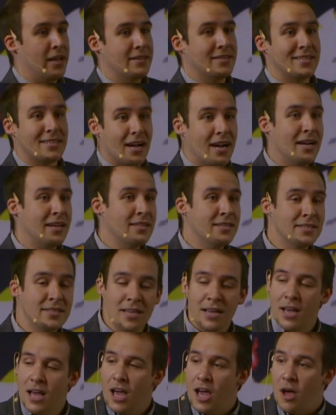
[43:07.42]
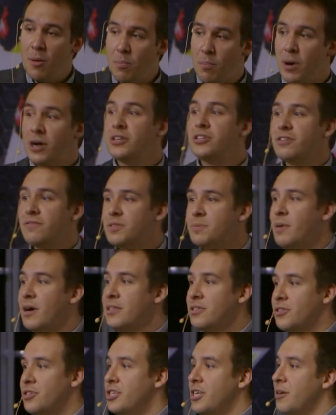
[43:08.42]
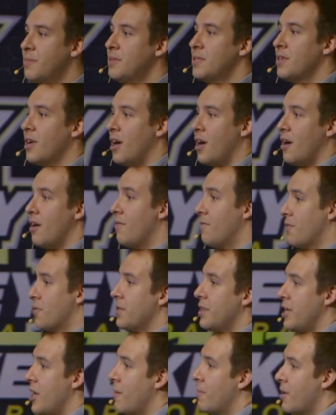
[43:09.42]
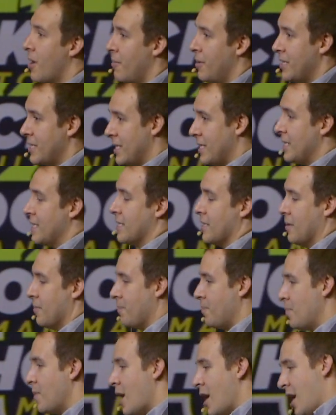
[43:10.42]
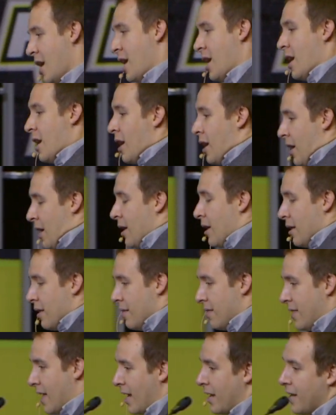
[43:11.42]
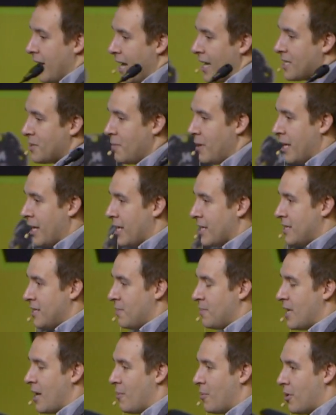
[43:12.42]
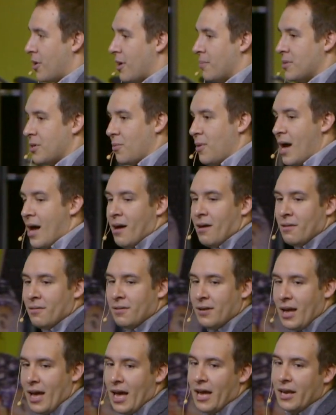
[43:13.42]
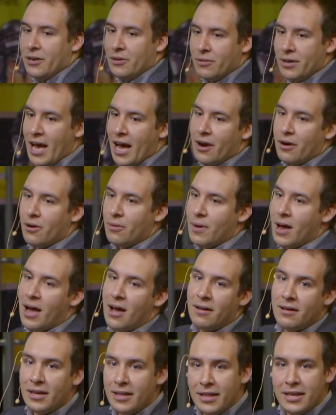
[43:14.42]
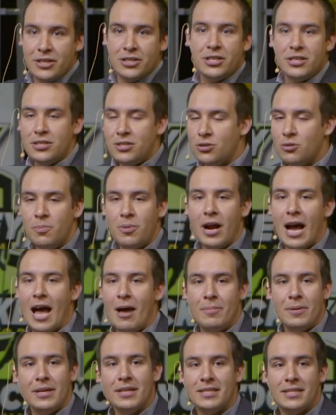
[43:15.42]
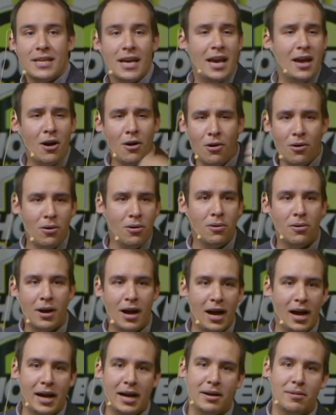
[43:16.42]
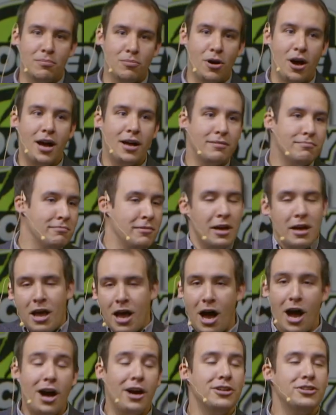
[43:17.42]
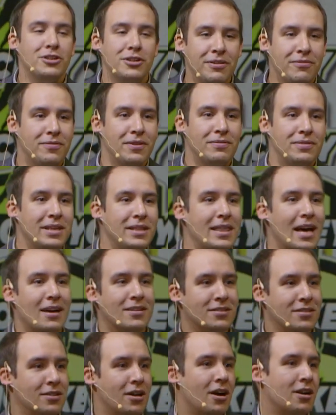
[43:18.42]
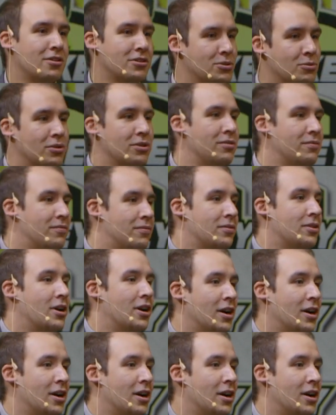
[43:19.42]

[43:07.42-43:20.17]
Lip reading: signs a bunch of sponsorships for the upcoming season. Then the next meeting in September comes around, and you gather around, and then she's super happy to say, oh, I brought $150,000 worth of